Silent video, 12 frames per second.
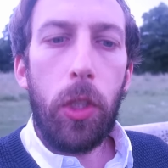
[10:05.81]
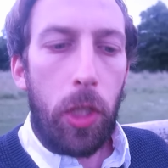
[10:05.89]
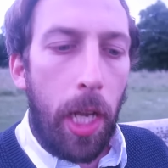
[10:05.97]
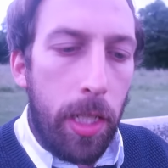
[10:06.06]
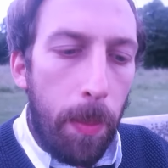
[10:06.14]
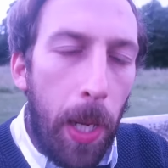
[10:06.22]

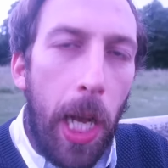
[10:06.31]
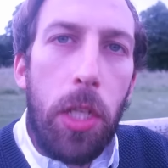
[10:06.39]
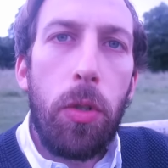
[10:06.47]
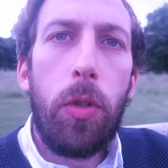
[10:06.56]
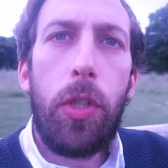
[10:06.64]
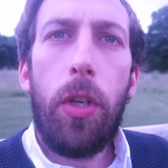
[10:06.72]
So it's a
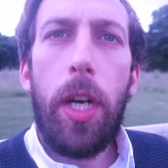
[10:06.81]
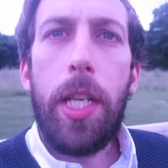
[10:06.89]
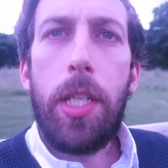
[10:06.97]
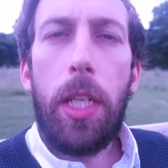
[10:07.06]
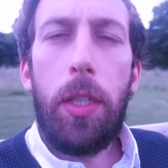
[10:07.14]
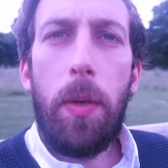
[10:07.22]
personal
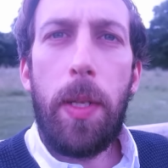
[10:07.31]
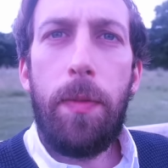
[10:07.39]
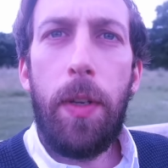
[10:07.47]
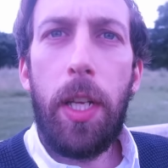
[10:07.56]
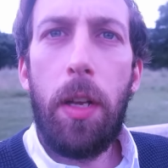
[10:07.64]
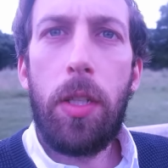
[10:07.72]
choice. I do these
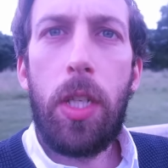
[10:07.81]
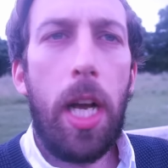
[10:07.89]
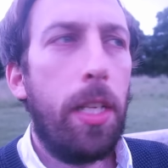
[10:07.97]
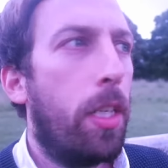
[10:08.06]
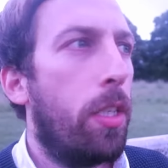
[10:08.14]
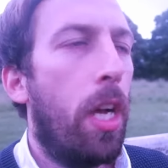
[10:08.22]
videos,
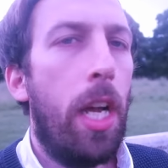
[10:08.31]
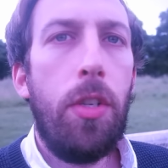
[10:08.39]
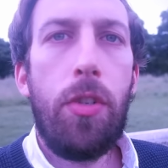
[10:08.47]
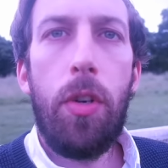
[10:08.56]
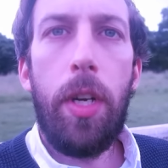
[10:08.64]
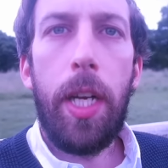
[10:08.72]
guys, because I
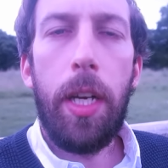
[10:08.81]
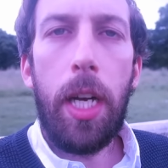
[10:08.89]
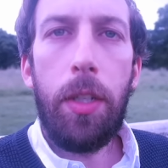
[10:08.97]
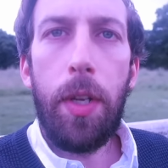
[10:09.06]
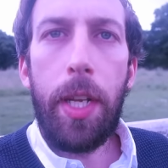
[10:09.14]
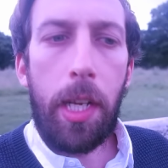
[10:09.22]
enjoy it.
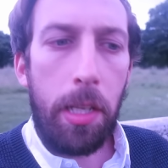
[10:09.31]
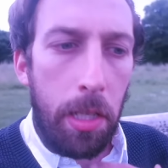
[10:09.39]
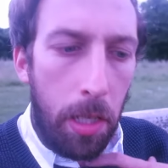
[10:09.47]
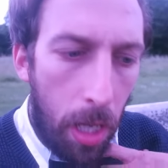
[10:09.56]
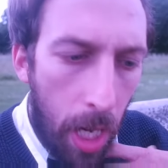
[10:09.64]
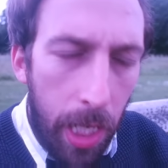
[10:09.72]
I do it because
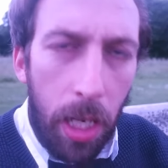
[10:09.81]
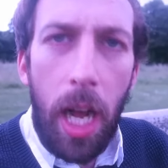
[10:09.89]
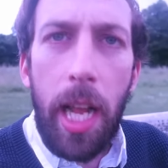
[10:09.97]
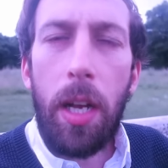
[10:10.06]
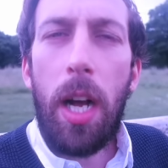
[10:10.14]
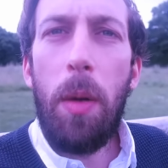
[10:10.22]
I,
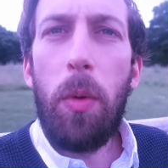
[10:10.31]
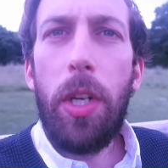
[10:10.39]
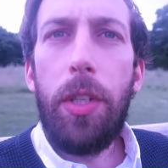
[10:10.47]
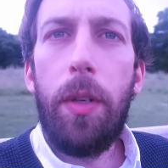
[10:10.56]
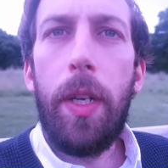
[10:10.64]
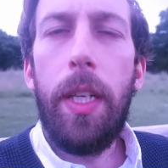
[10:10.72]
I, I want
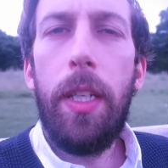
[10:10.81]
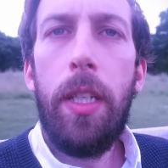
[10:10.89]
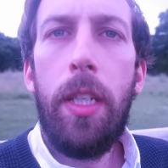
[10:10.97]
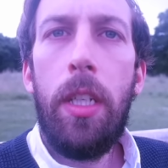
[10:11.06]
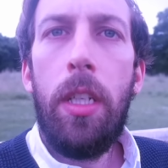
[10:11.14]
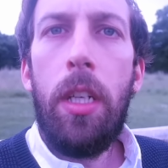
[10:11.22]
to do it.
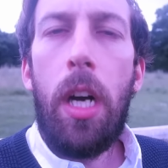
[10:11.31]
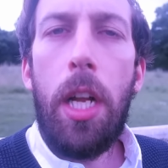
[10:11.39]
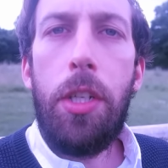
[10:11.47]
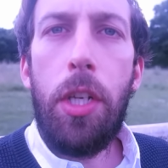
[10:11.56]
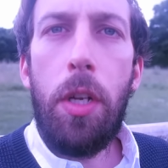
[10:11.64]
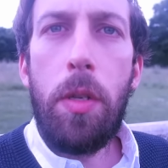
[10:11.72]
I
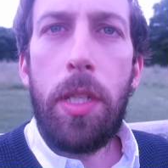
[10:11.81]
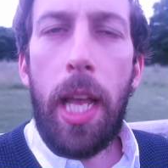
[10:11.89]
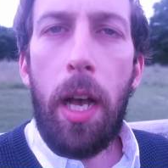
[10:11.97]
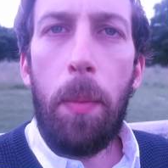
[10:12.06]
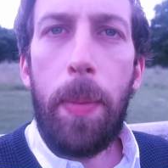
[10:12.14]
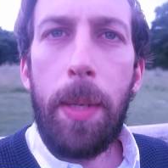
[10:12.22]
choose to
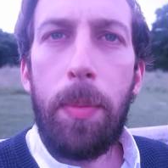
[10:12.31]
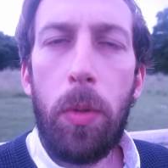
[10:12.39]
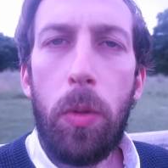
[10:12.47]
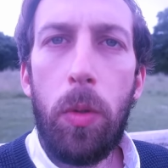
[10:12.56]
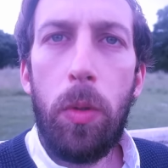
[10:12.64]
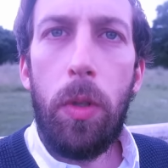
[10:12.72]
help
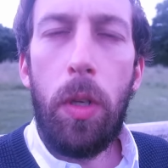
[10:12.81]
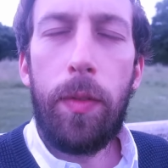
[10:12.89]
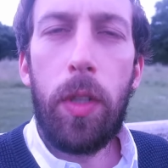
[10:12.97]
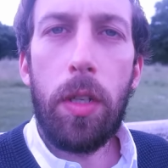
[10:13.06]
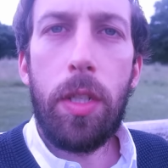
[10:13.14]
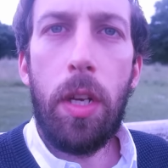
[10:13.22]
people who've
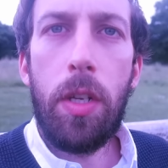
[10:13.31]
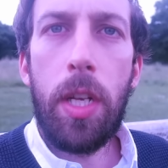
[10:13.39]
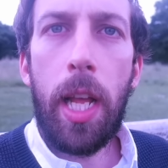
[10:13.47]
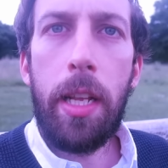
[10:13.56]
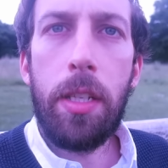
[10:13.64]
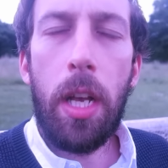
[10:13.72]
got
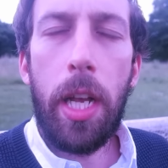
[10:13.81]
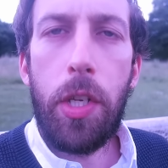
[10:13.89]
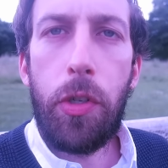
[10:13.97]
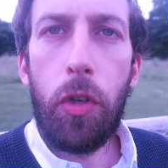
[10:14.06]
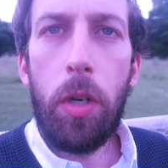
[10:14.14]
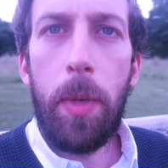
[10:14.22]
social anxiety,
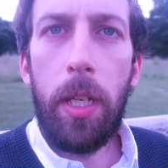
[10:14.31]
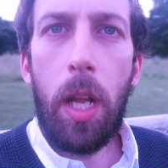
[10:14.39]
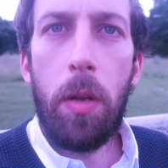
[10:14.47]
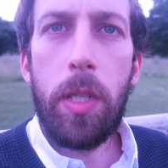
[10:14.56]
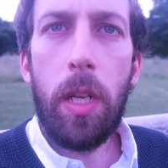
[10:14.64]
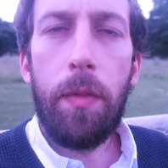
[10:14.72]
trauma,
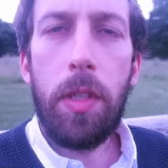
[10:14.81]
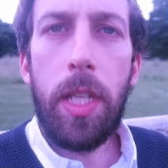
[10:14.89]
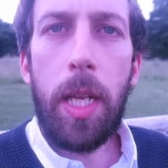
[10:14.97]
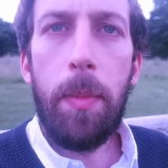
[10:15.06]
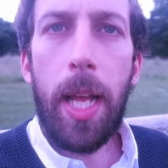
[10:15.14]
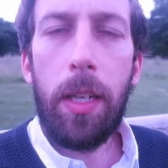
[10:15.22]
low
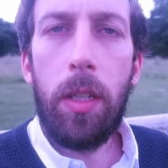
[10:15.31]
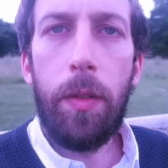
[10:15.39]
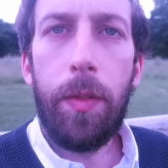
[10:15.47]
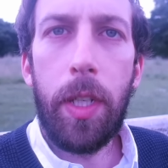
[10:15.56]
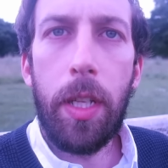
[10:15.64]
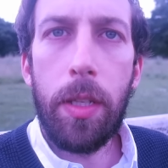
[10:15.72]
self-esteem, lack
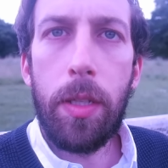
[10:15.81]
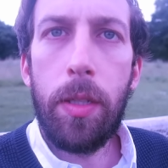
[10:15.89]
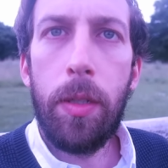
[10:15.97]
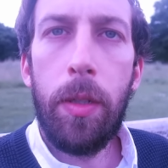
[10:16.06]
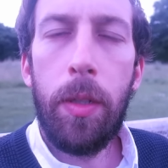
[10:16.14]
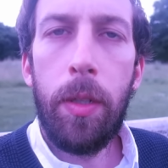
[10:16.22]
confidence.